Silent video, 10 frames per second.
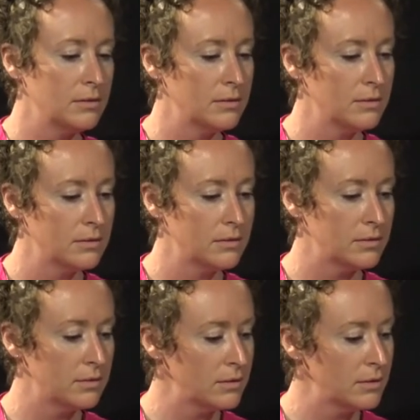
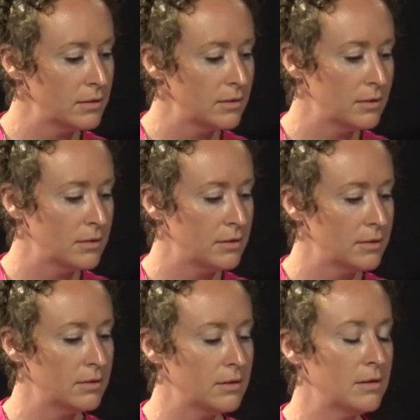
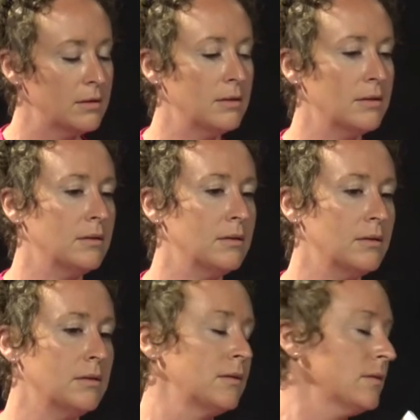
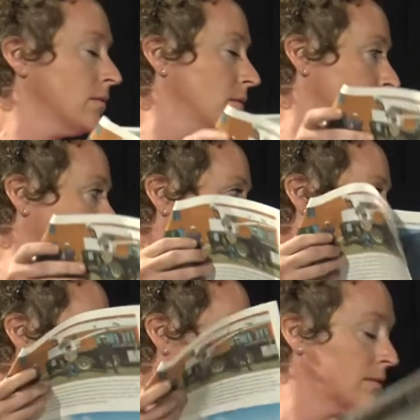
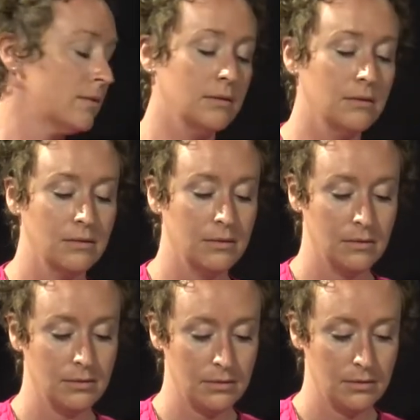
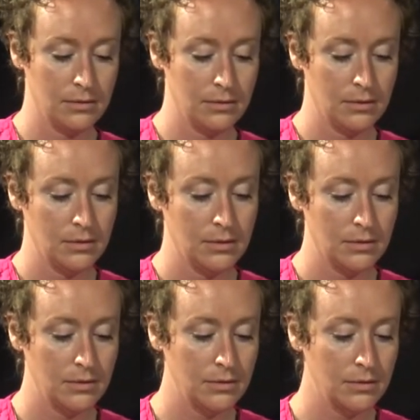
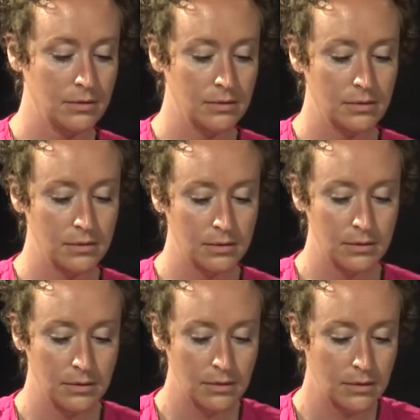
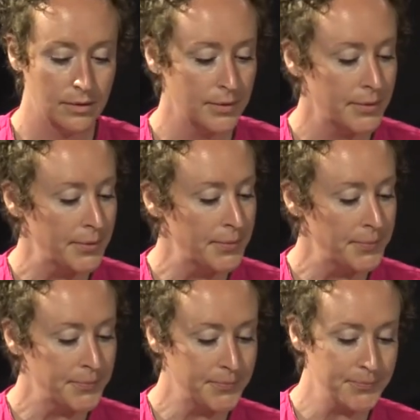(not speaking)